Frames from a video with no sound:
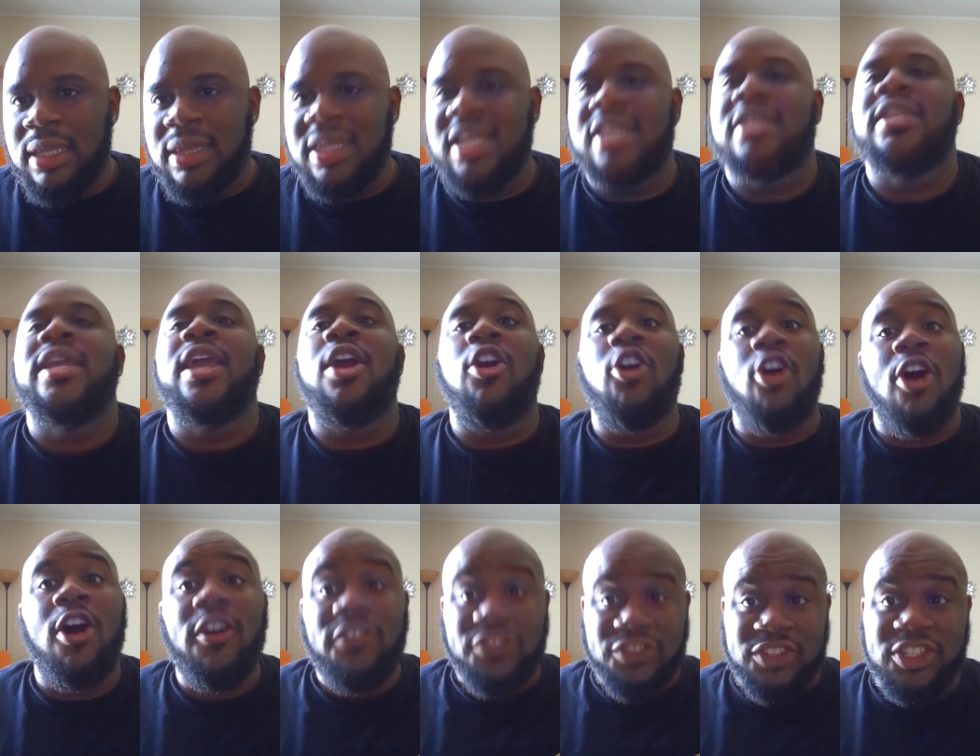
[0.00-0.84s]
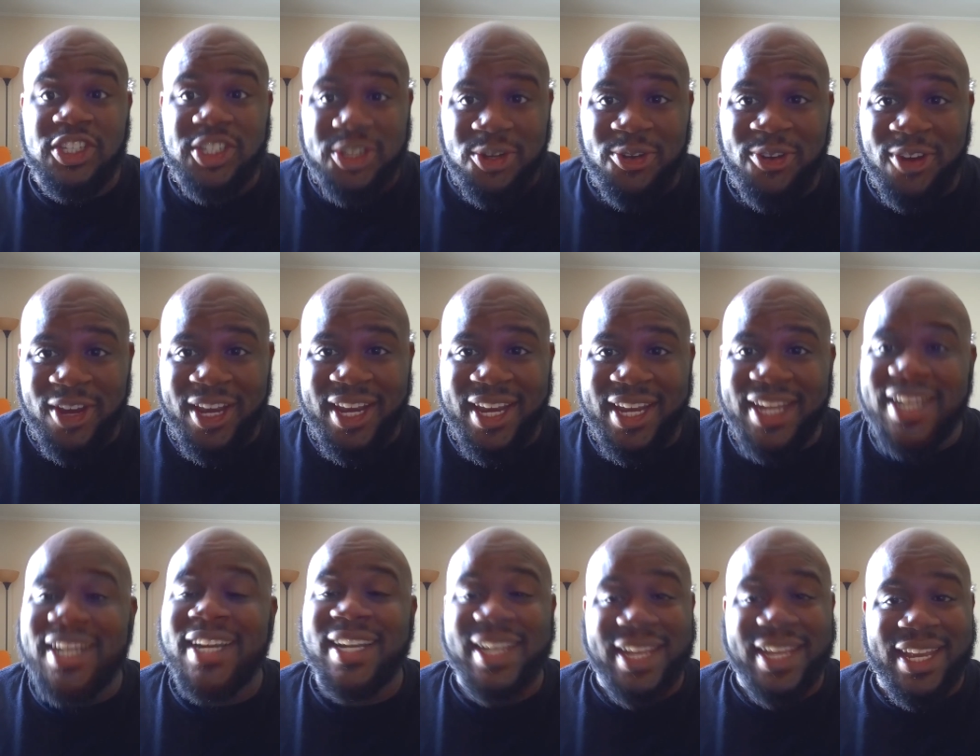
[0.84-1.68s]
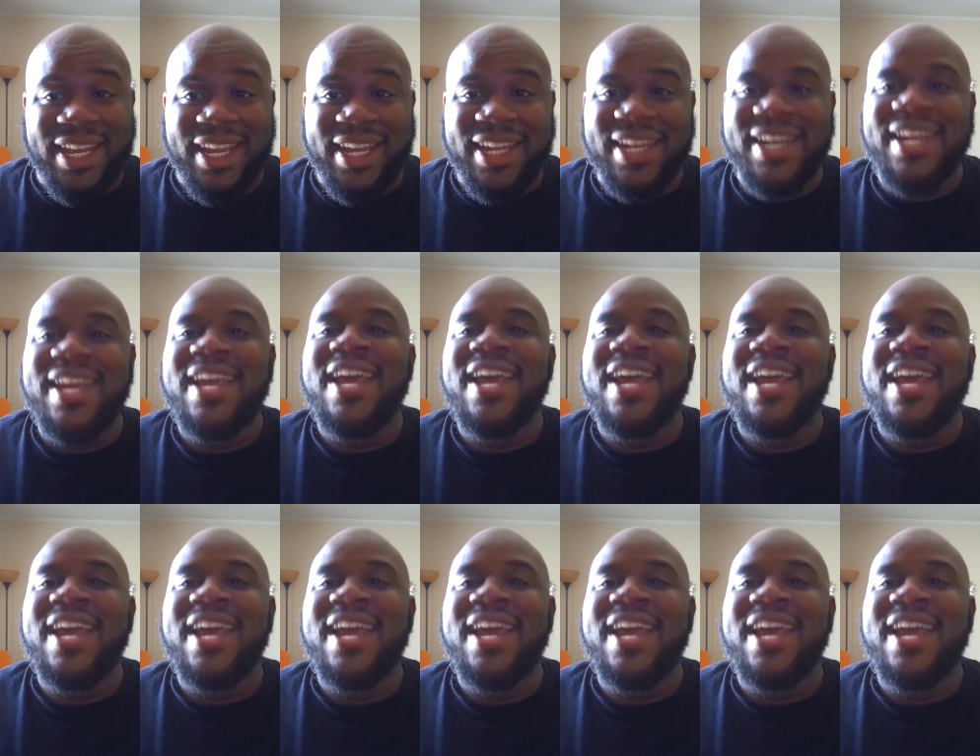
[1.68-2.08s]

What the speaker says: that they off screen again.